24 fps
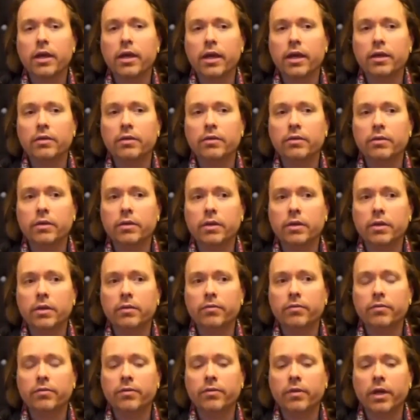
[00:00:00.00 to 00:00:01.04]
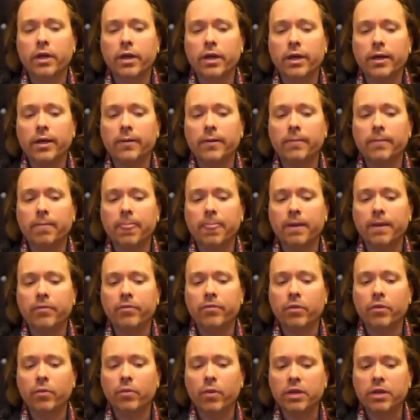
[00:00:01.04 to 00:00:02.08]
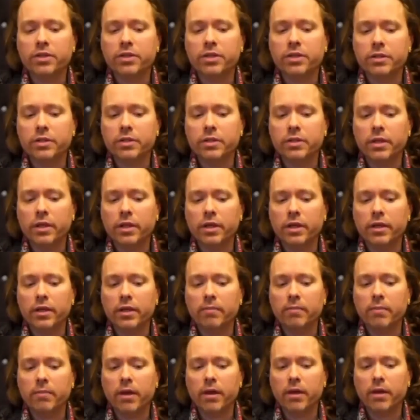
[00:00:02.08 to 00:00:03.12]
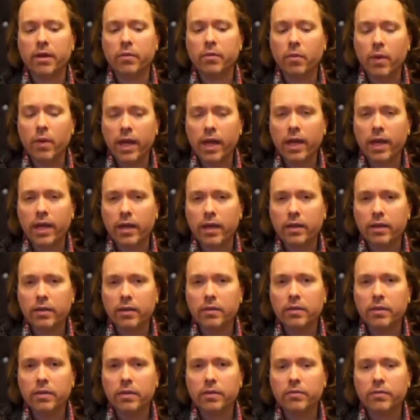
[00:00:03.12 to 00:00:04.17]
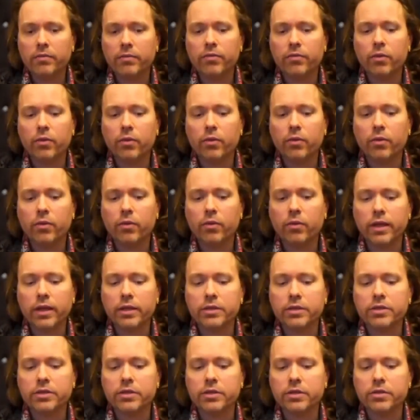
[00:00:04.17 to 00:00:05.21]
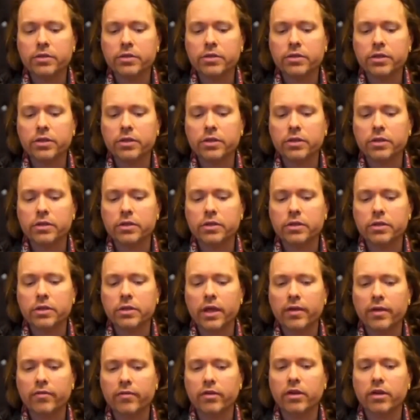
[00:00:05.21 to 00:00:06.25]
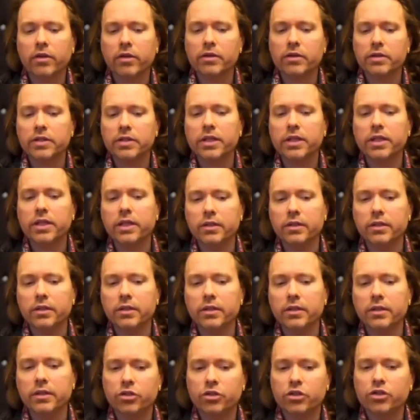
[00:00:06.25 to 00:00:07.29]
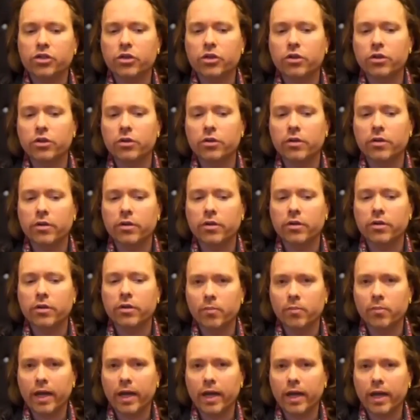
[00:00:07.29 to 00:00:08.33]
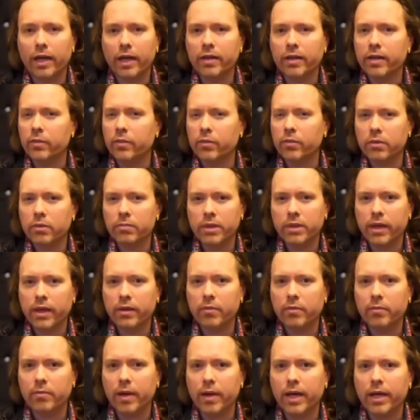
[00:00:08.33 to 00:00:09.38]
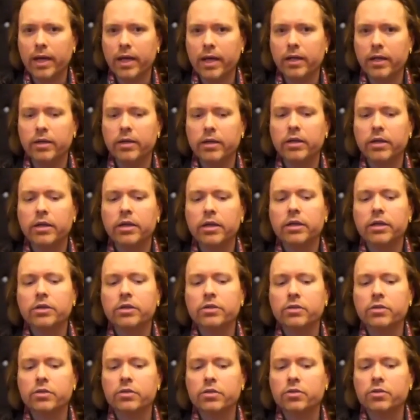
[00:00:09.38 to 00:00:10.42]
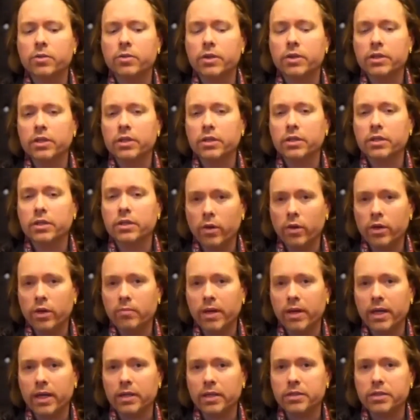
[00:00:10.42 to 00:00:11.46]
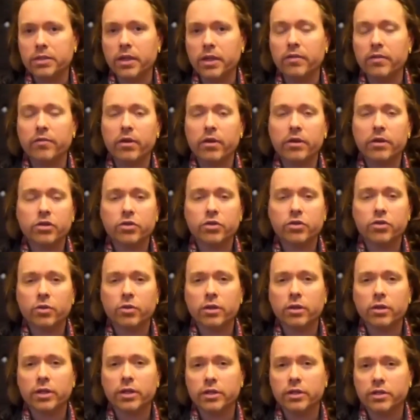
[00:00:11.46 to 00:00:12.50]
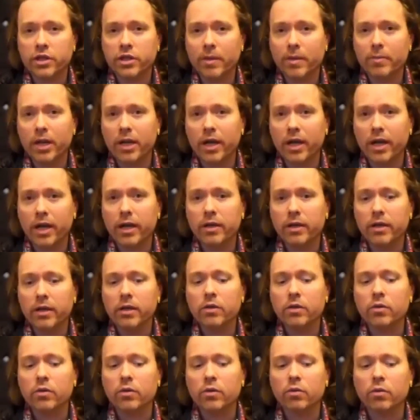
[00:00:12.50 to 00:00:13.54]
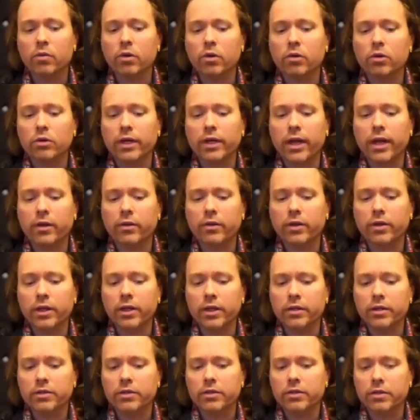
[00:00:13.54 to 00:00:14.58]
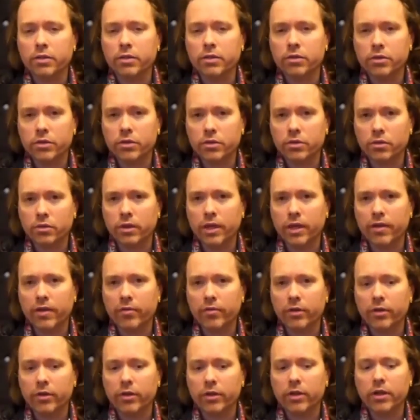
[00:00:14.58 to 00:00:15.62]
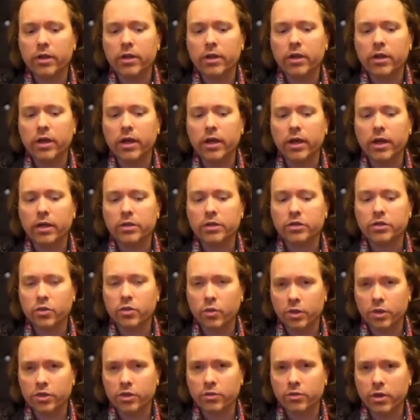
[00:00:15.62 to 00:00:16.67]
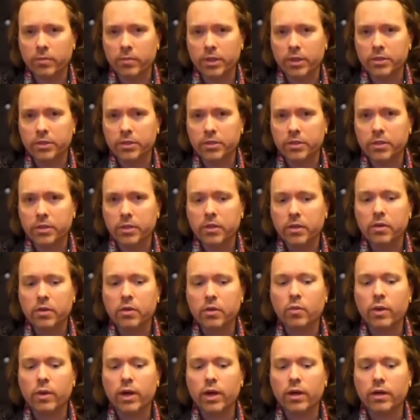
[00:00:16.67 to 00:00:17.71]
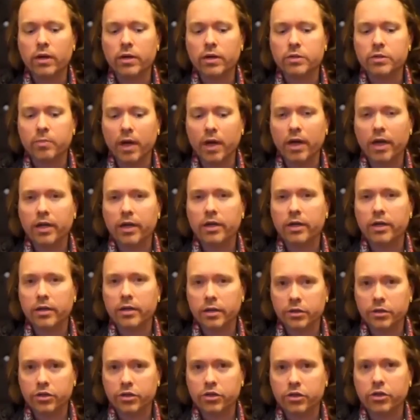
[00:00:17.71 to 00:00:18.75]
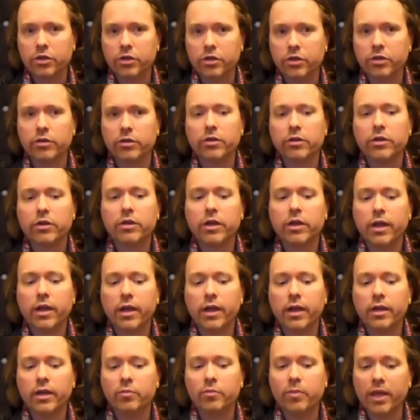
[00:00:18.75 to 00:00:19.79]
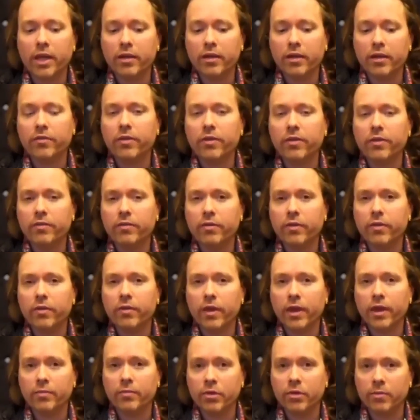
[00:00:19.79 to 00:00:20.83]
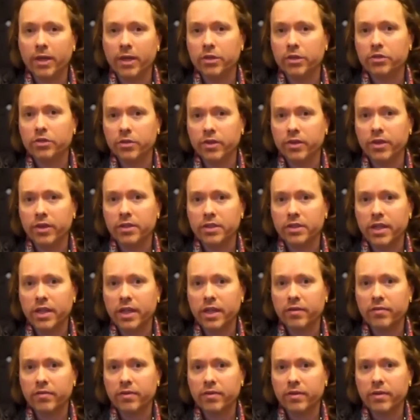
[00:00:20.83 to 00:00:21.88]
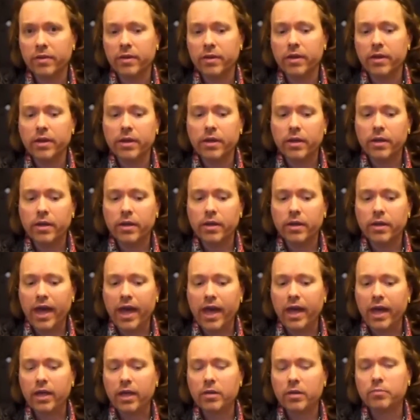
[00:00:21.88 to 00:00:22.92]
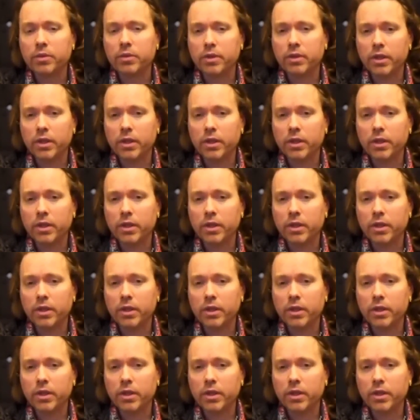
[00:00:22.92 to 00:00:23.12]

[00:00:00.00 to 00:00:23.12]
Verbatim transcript: And if uh, if there wasn't a, a way for an institution to have guaranteed and insured the thing they're buying, they wouldn't be allowed to buy it. So just recently, Coinbase and very shortly Gemini rolled out institutional level uh, storage agreements where it's bonded, insured, and you pay a fee for them to make sure that it's safe. That